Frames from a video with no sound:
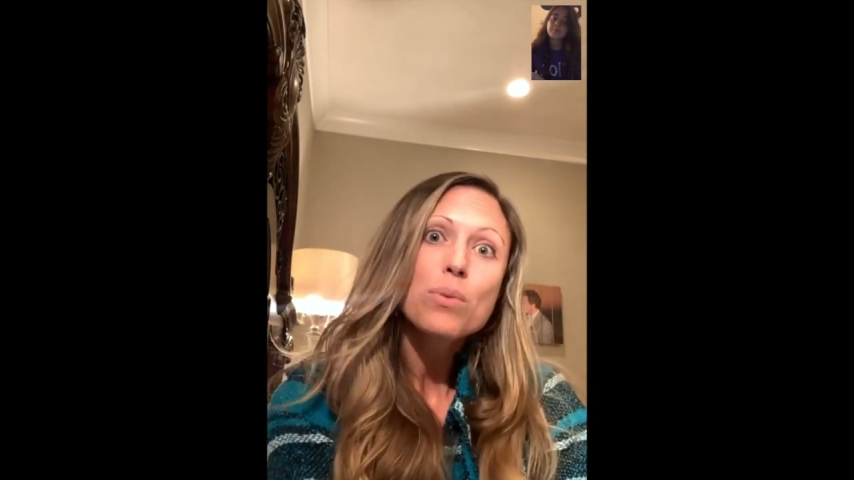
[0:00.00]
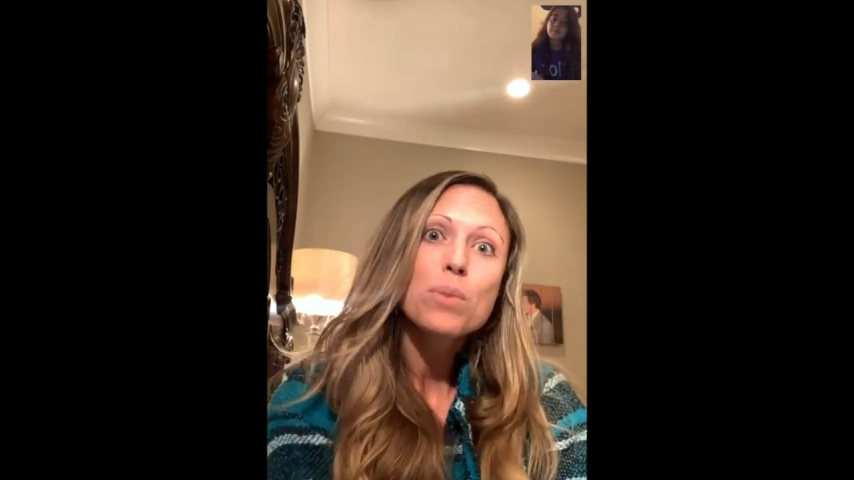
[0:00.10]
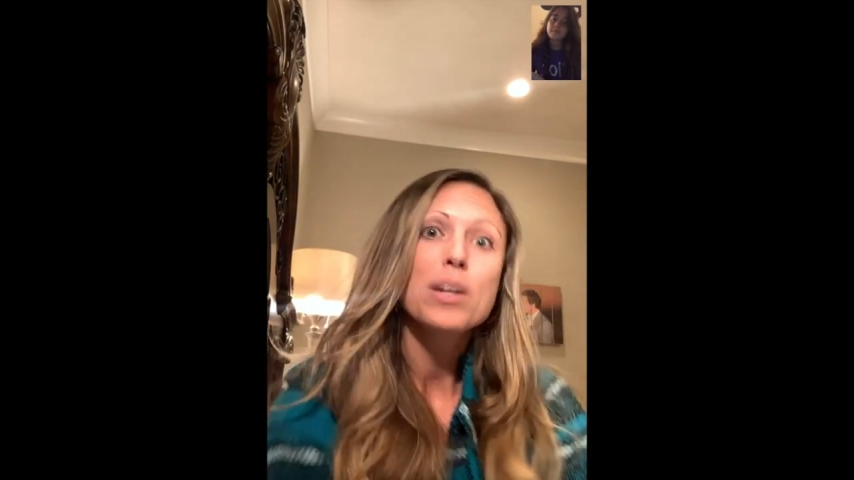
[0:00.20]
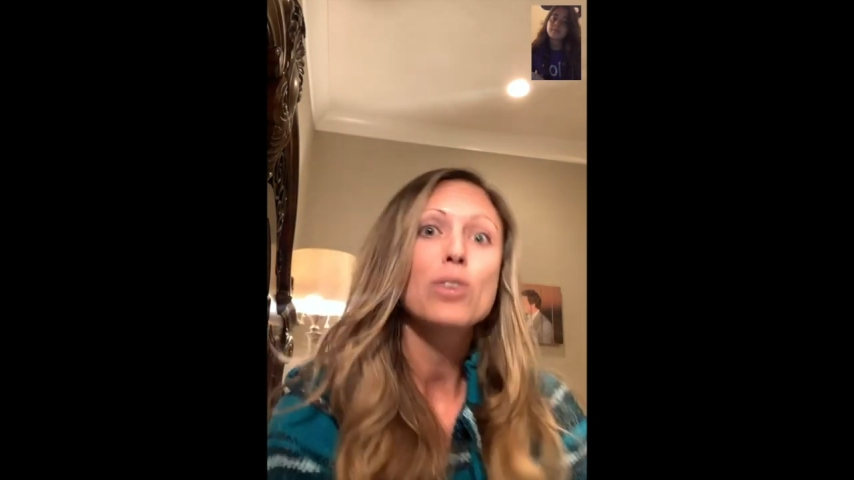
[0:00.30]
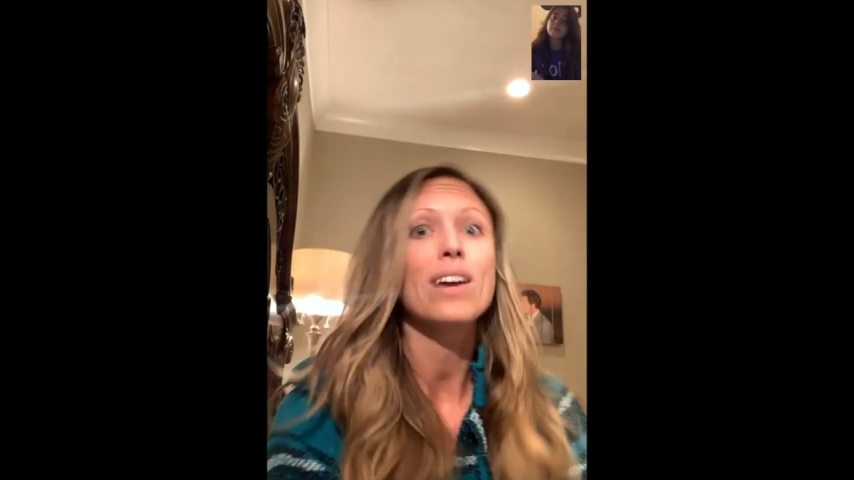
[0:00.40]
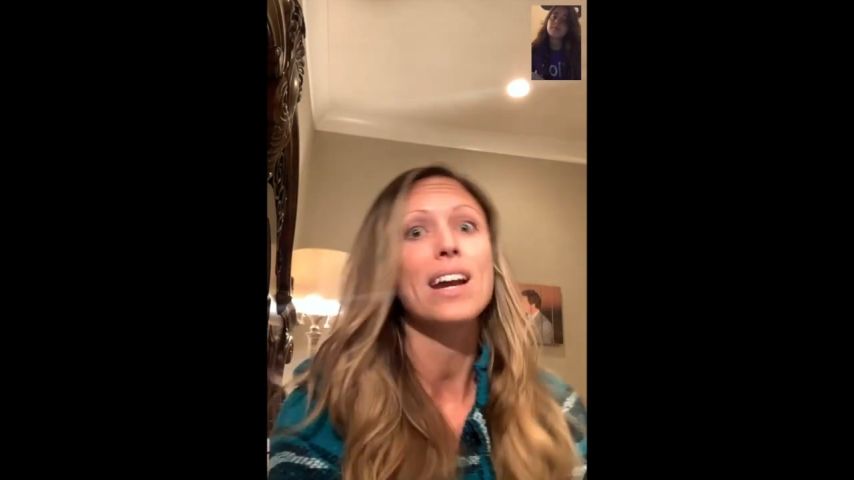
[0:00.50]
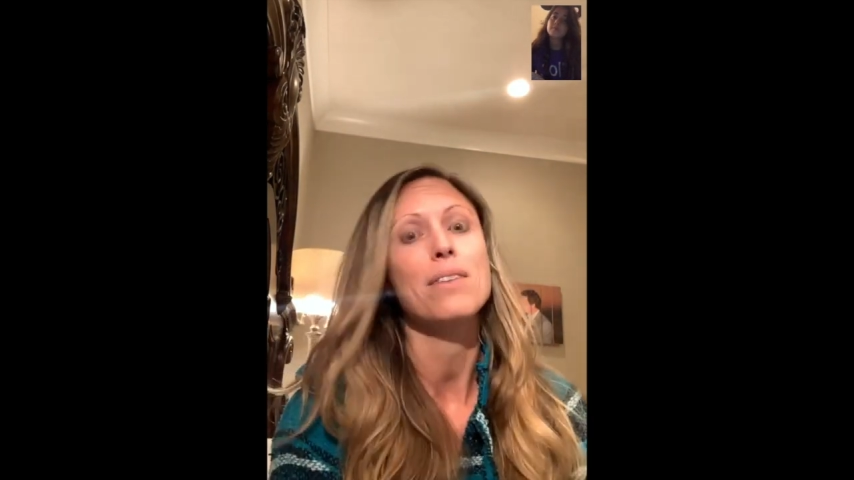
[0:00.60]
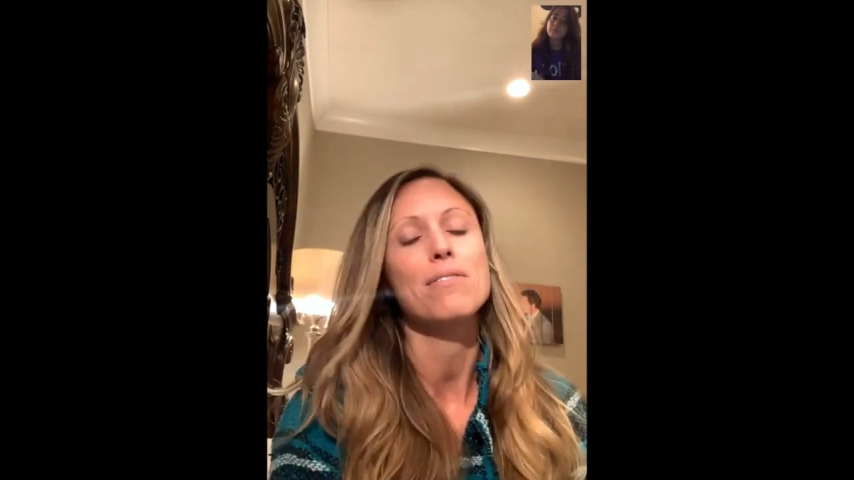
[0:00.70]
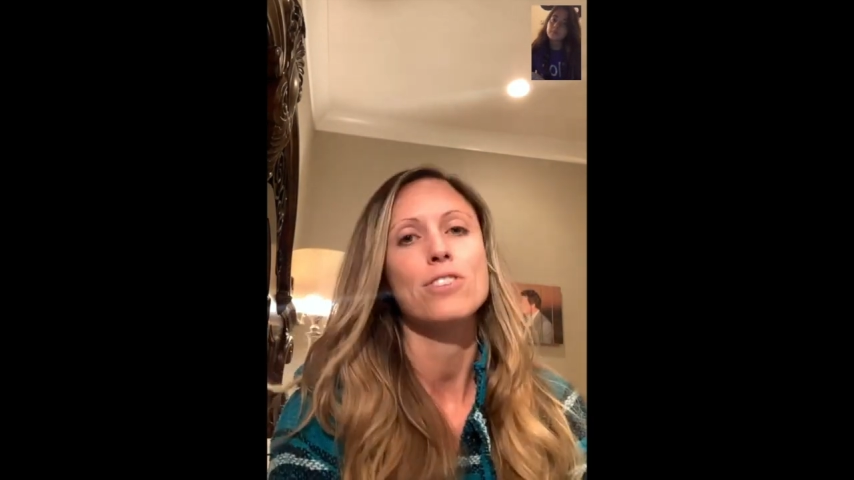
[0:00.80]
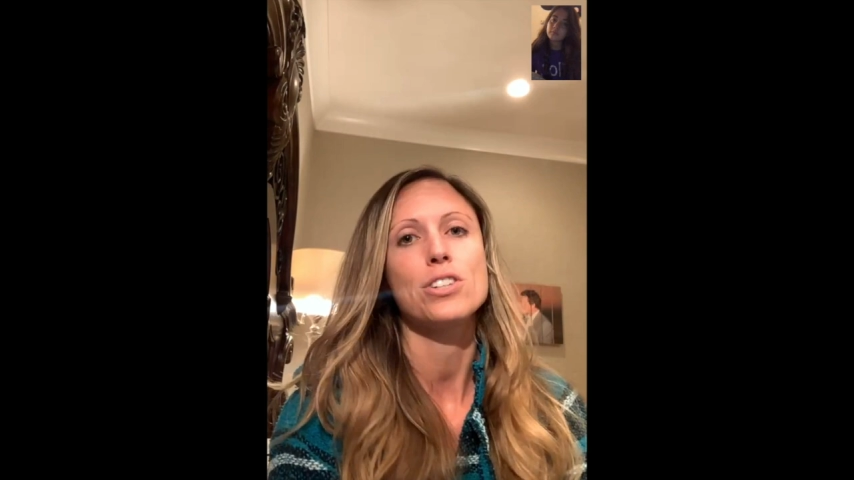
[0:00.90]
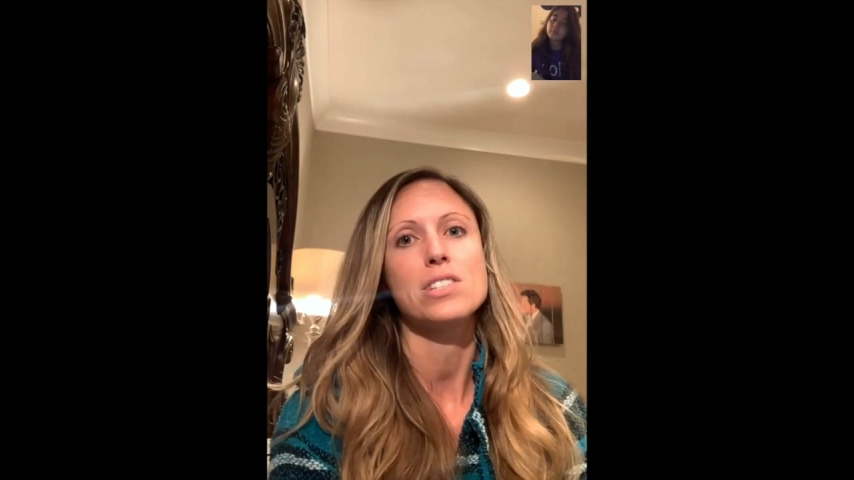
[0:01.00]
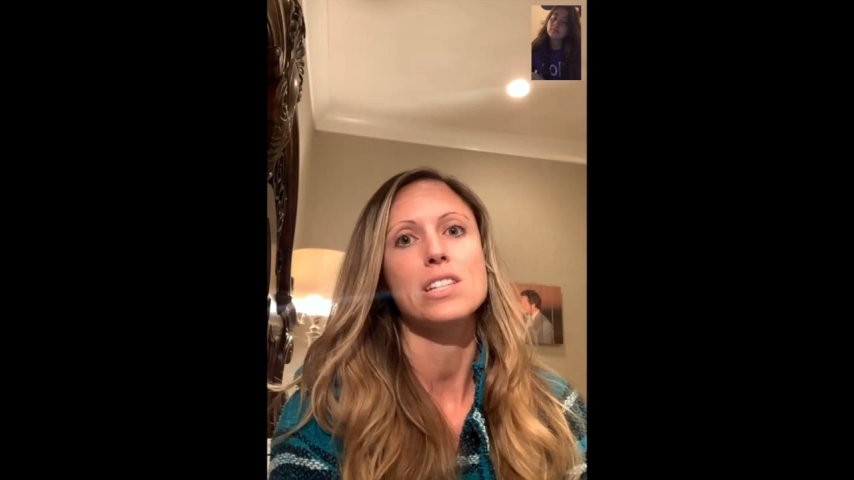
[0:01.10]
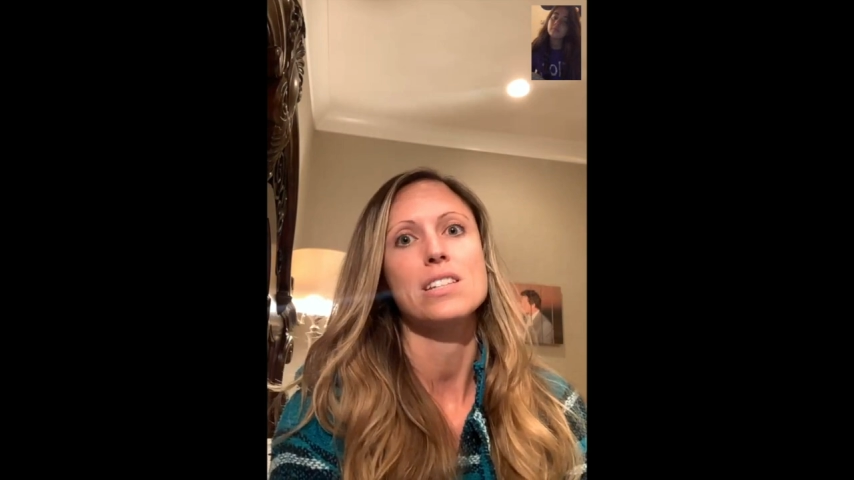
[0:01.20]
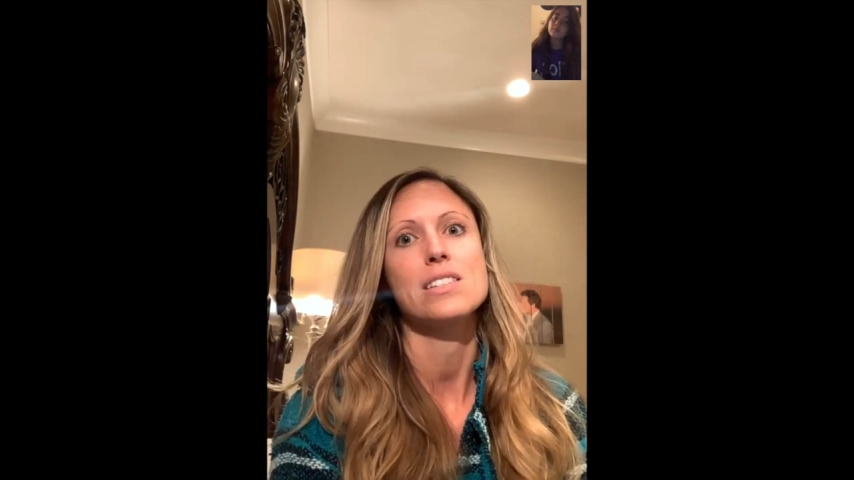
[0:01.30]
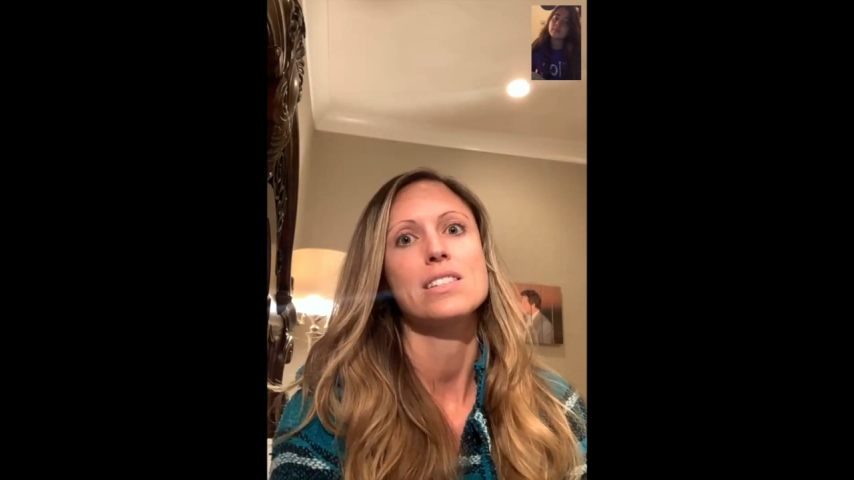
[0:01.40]
would be great
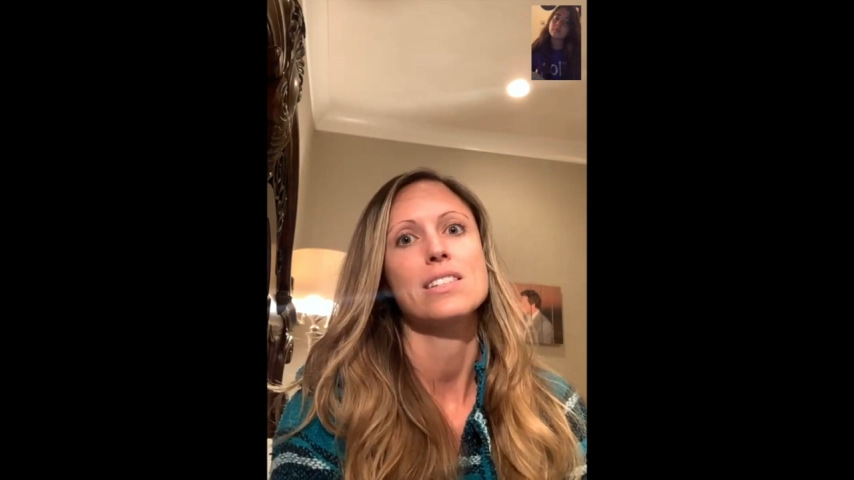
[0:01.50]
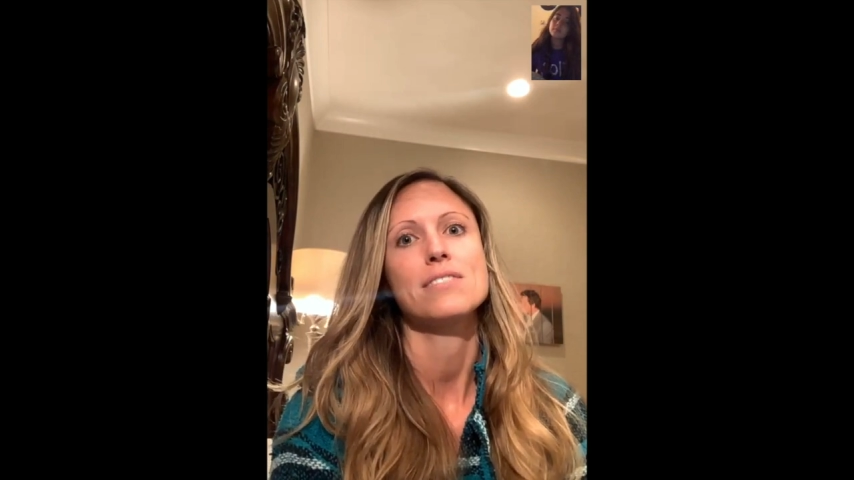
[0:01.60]
versus